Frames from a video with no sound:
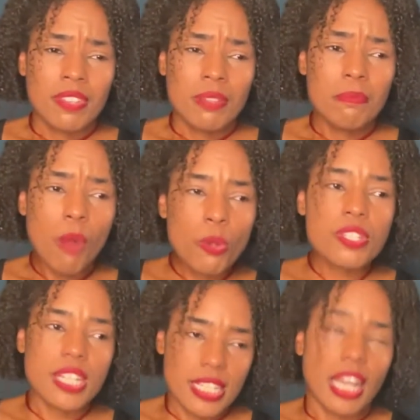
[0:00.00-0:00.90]

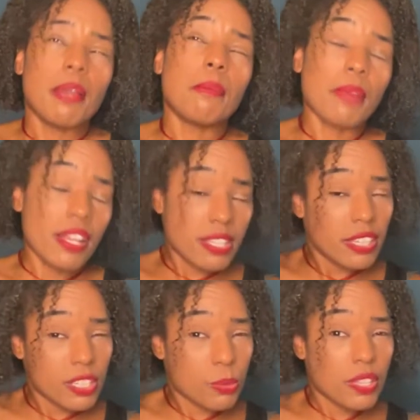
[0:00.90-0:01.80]
Most of the time. I'm not
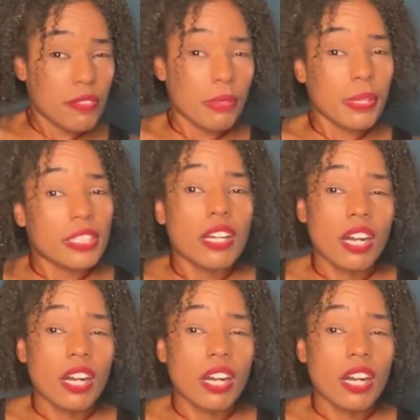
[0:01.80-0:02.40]
saying it's with everyone,